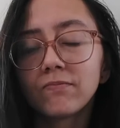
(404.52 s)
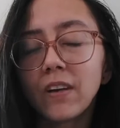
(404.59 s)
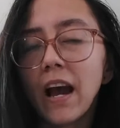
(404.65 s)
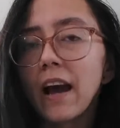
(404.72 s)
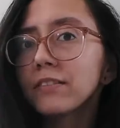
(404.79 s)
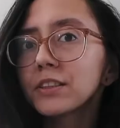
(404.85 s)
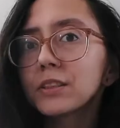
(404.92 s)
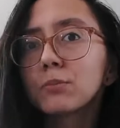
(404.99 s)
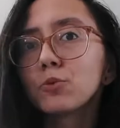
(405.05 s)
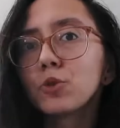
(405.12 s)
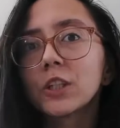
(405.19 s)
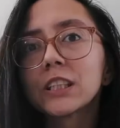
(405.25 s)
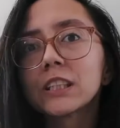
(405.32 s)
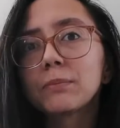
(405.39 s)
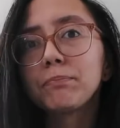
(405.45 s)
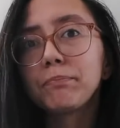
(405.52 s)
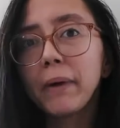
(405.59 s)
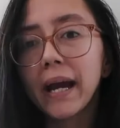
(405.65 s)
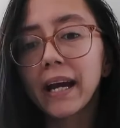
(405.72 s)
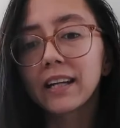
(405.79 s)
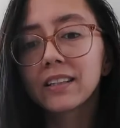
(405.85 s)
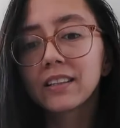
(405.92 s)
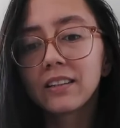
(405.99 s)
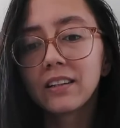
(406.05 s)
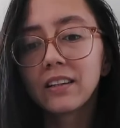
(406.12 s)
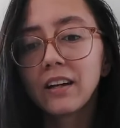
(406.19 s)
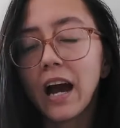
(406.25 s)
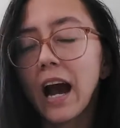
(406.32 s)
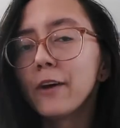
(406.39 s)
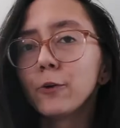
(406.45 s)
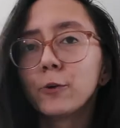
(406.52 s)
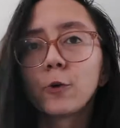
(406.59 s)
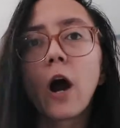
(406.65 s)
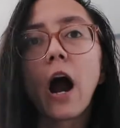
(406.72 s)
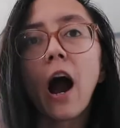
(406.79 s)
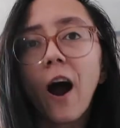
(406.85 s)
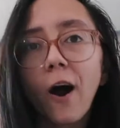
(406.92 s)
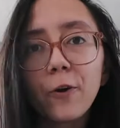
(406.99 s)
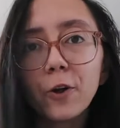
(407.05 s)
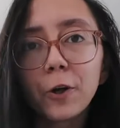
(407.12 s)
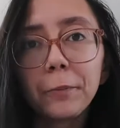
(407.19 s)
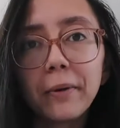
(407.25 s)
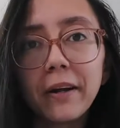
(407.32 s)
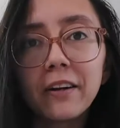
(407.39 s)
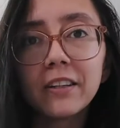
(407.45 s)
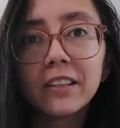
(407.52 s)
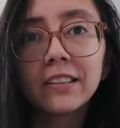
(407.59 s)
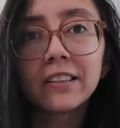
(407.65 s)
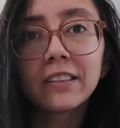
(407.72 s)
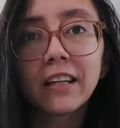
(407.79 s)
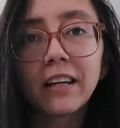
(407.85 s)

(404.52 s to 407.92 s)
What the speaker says: Have some respect. I don't know how your parents